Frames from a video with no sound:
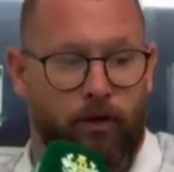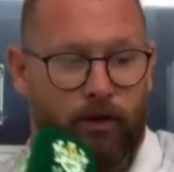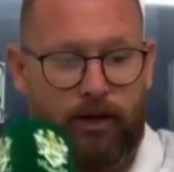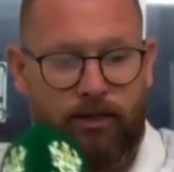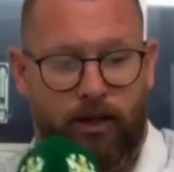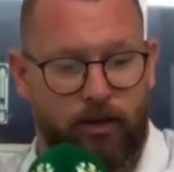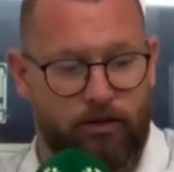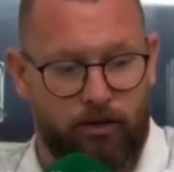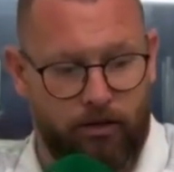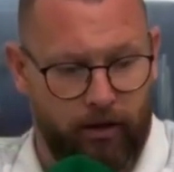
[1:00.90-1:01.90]
It's a
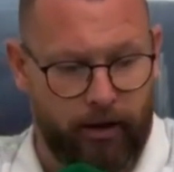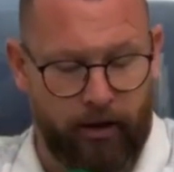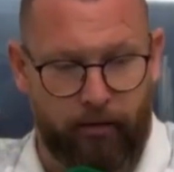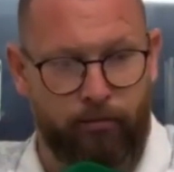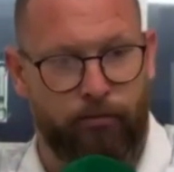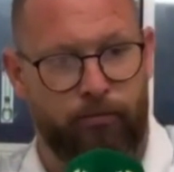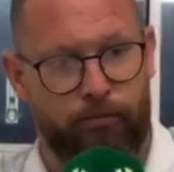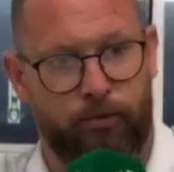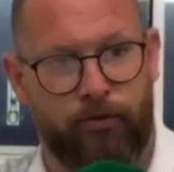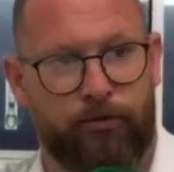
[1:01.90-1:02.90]
loss.
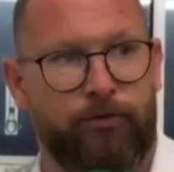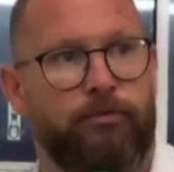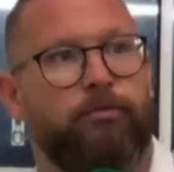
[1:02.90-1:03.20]
We've